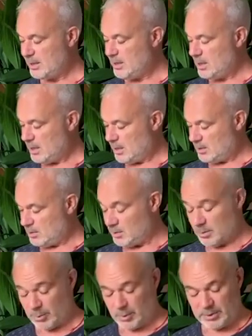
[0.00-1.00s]

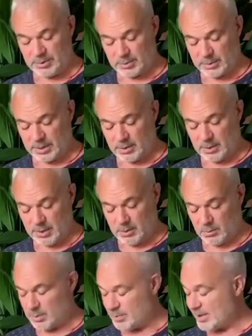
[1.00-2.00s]
Technically, to the book
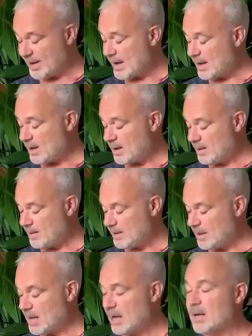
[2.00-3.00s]
as well, we
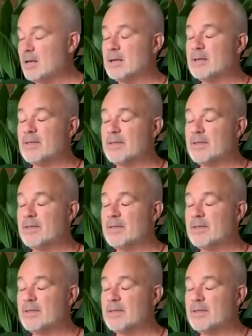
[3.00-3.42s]
bring our